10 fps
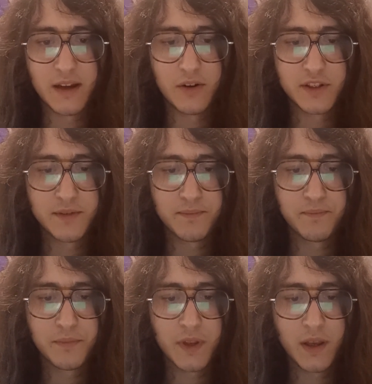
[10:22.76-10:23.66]
starts.
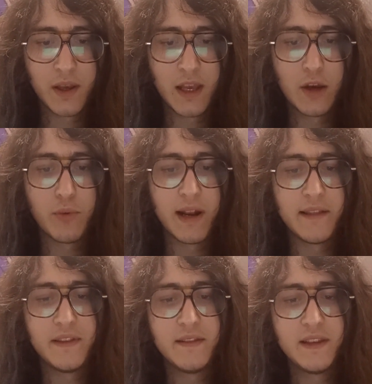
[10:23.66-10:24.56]
While
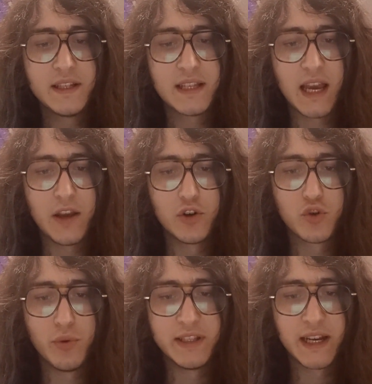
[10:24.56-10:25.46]
I did this, I
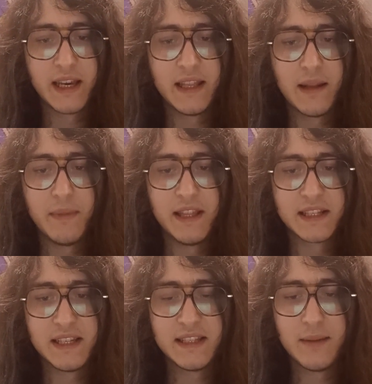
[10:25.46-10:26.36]
also went ahead and made
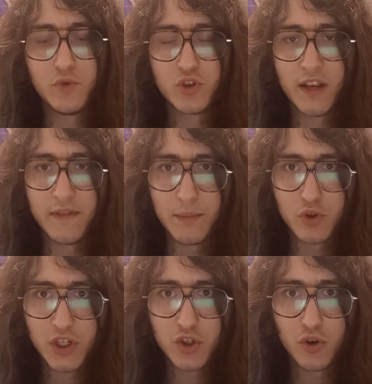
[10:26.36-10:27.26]
a system to save the
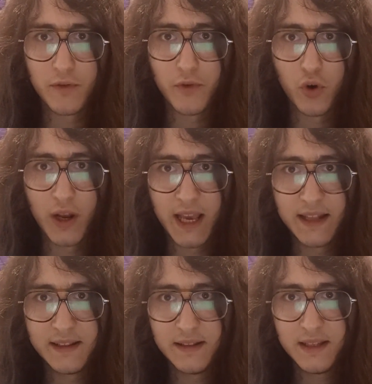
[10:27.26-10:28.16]
position of all
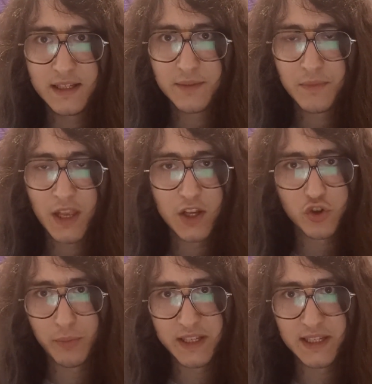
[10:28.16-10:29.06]
entities.
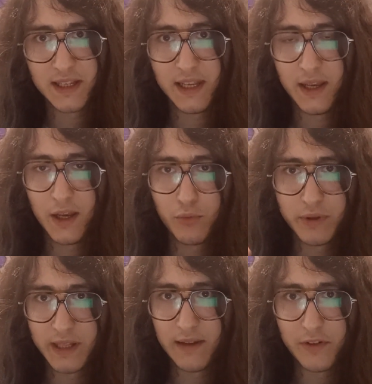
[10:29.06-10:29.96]
So basically,
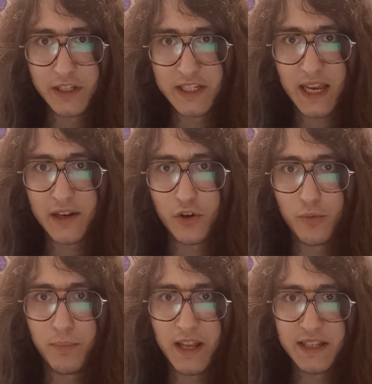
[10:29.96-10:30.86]
when the level
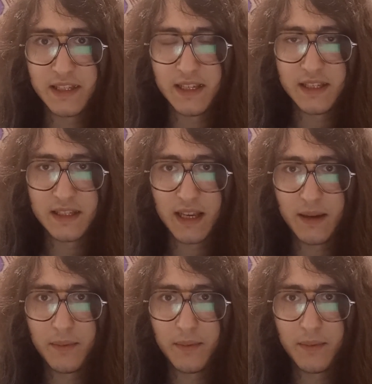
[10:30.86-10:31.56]
designer places